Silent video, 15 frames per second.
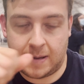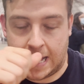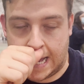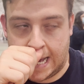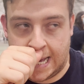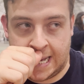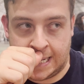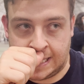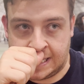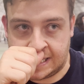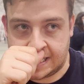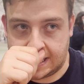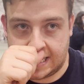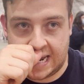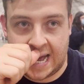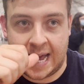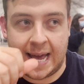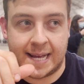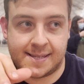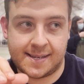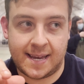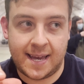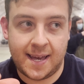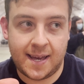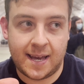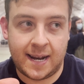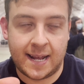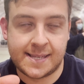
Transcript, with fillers: and I had to hit an